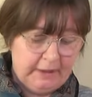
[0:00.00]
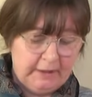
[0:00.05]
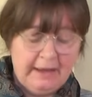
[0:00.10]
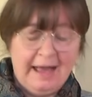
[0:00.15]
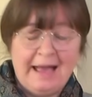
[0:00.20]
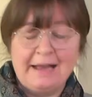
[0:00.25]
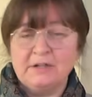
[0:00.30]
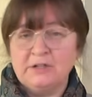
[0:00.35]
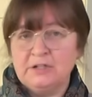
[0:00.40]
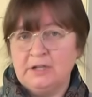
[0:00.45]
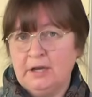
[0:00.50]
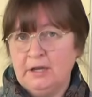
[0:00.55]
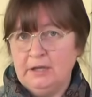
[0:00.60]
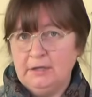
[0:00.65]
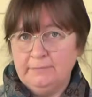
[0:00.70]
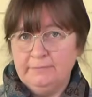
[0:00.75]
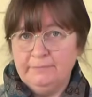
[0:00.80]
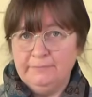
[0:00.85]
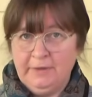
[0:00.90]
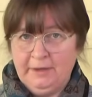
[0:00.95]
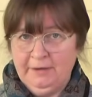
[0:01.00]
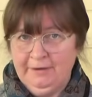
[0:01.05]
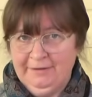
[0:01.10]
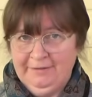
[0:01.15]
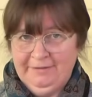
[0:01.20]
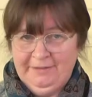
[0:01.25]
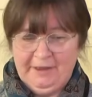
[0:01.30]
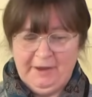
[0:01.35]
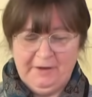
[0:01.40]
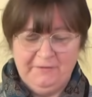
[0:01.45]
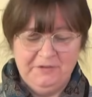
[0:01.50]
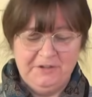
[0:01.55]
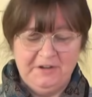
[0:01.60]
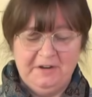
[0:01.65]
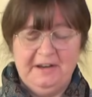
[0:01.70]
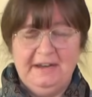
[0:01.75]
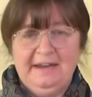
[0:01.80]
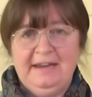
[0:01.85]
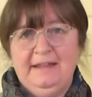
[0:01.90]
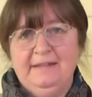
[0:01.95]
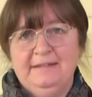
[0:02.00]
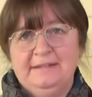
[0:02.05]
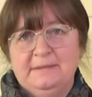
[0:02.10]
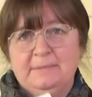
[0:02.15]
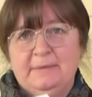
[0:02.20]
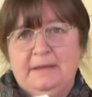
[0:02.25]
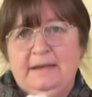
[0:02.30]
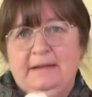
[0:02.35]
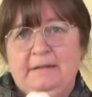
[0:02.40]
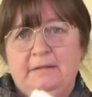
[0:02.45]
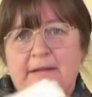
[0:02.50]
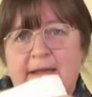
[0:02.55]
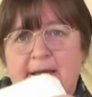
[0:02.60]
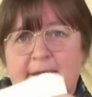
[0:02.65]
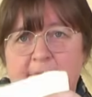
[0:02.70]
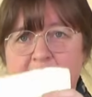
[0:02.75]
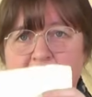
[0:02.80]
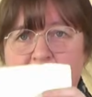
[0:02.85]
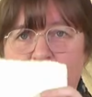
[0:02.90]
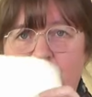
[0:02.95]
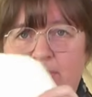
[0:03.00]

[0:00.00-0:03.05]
cacti that I've done here. This is my little cacti